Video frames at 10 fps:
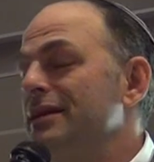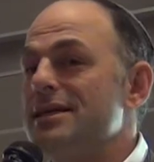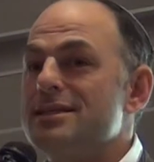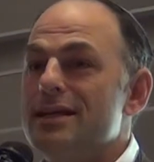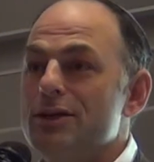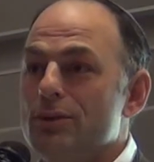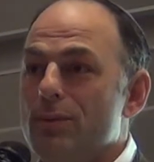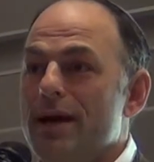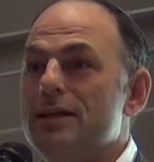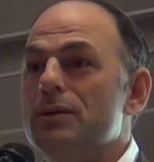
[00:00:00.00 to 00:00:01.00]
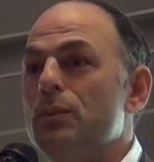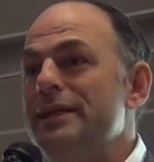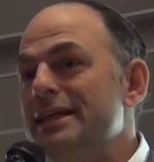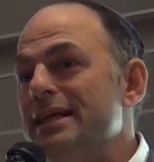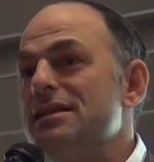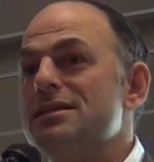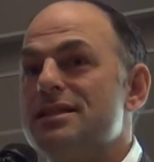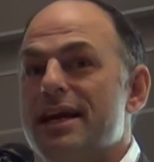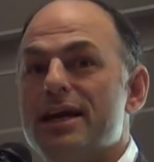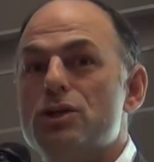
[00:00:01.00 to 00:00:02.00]
And I say, you're right. We need to get to the
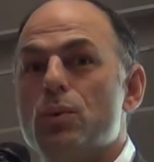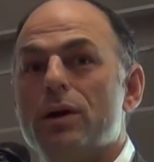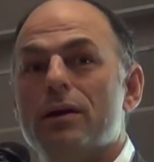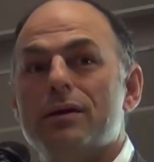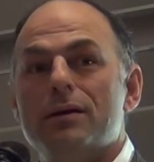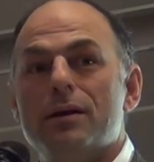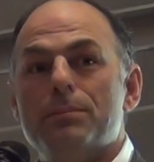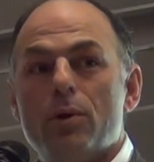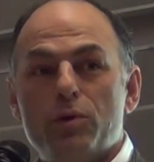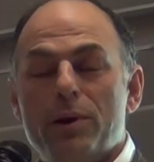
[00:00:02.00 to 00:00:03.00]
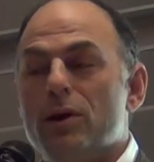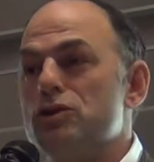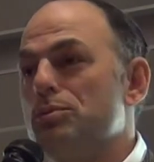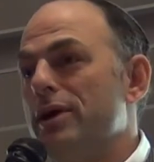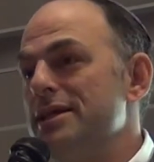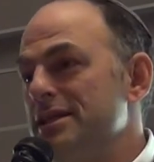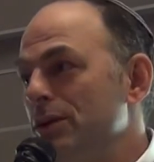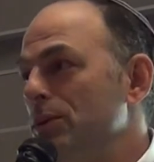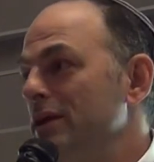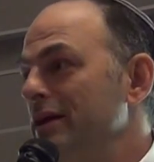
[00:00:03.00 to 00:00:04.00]
stage where both parents are praised
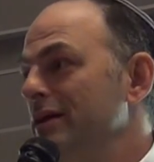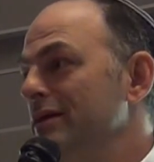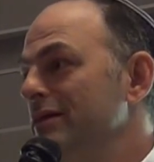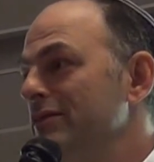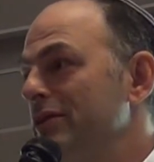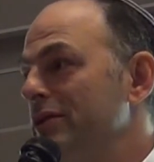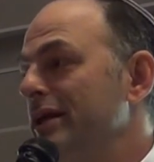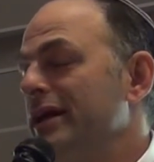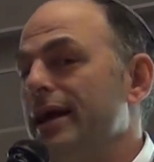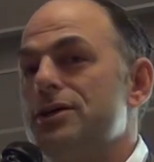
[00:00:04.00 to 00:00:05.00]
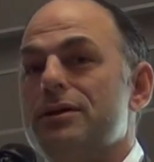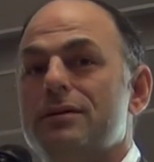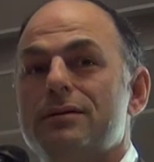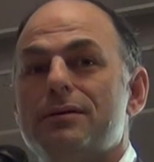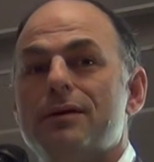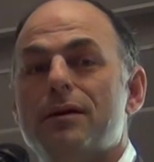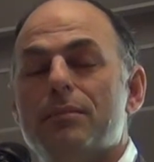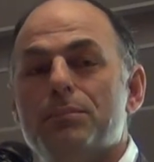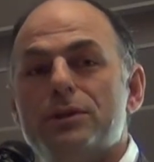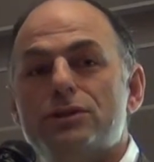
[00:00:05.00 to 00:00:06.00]
equally for their dedication.
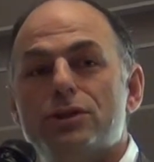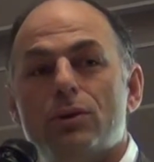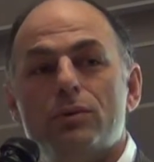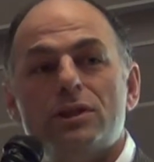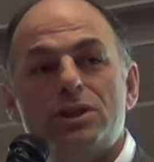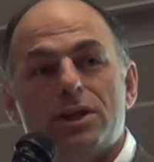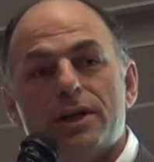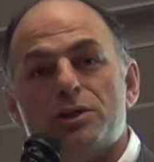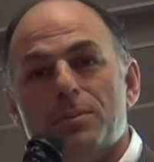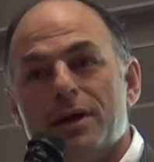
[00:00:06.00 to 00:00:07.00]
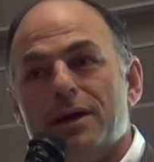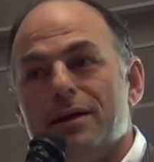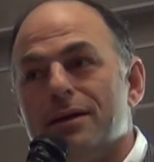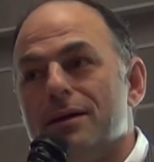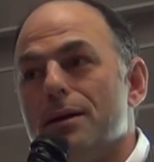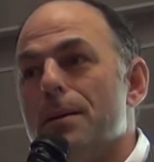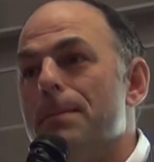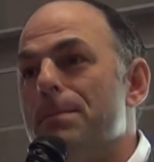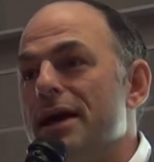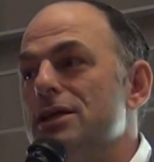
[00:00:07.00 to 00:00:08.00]
But don't judge me
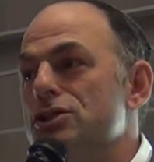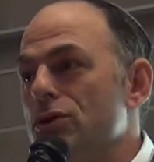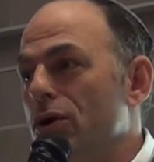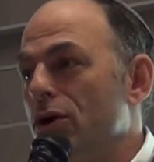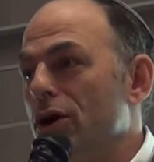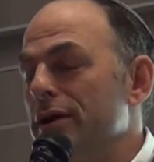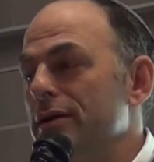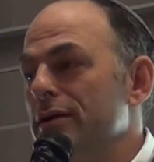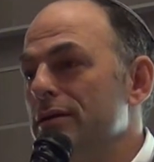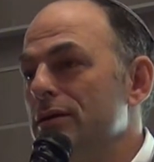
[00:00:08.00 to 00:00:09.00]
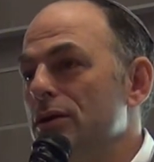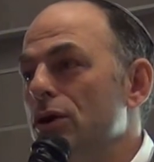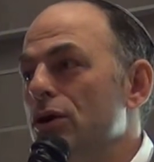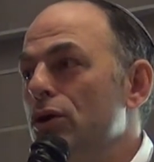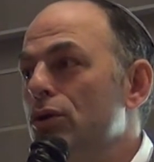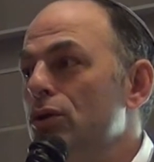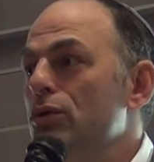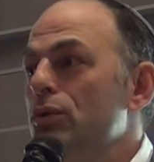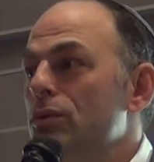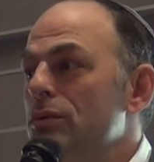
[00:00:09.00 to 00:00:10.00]
based on
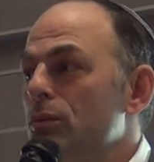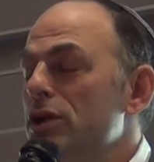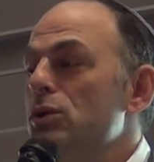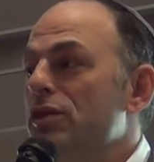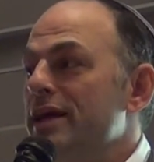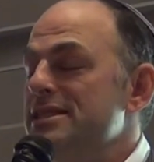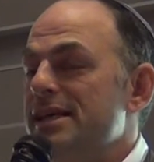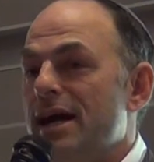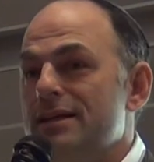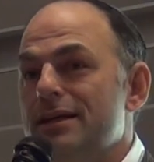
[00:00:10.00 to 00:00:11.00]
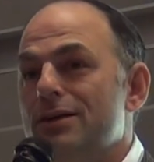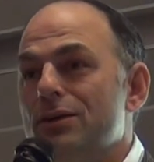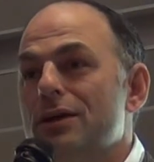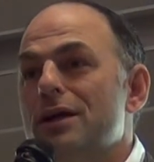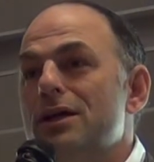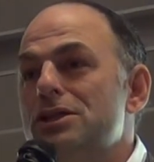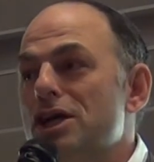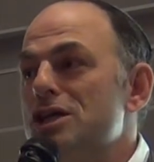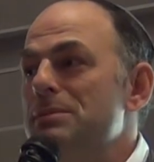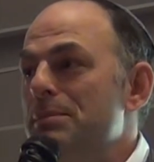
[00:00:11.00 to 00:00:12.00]
what you think is the ideal.
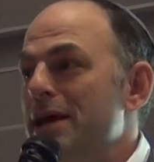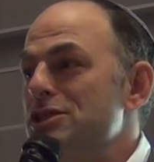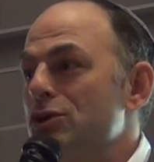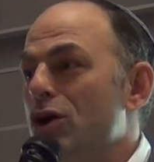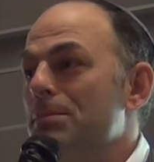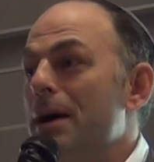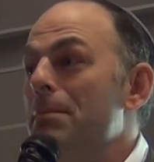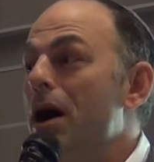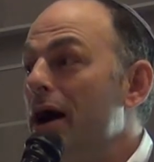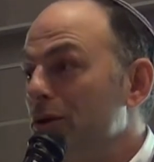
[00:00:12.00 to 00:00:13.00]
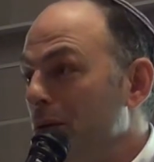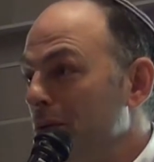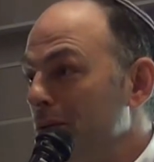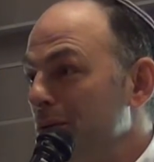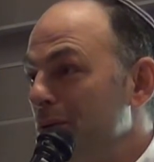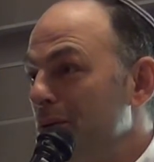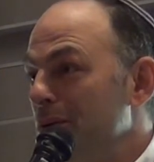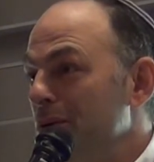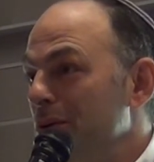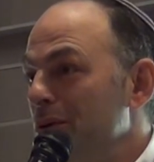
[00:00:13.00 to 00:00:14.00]
Judge me based on my model,
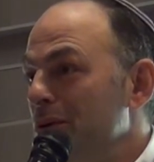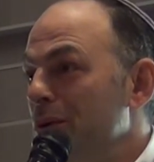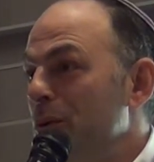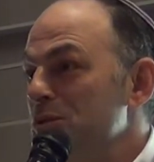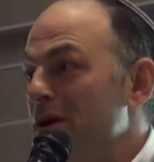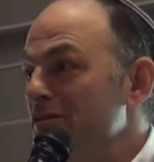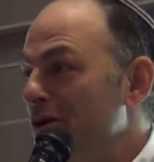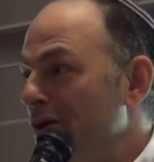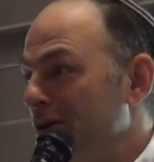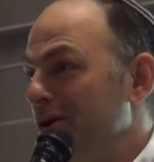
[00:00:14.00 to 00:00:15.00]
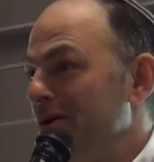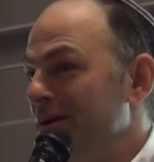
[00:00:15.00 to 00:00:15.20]
who was my father.